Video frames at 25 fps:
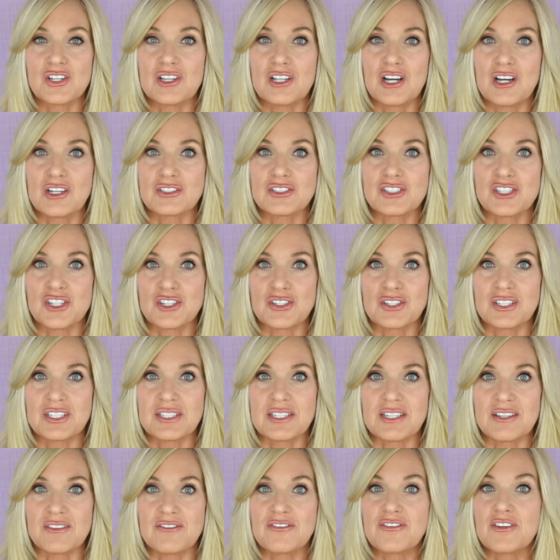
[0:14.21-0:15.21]

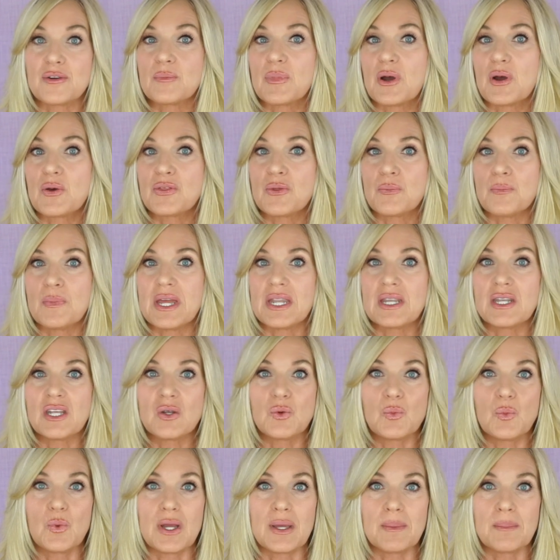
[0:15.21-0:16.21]
alternative for both men and
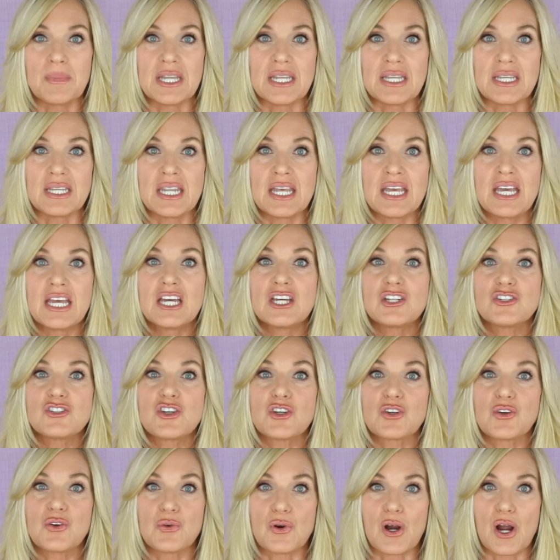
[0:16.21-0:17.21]
women to
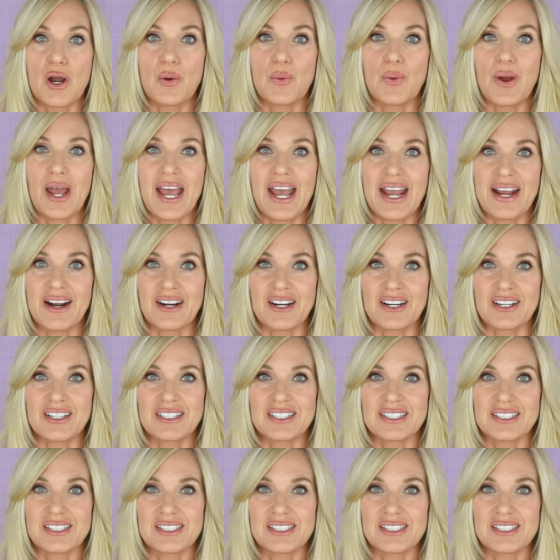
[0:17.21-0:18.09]
grow hair.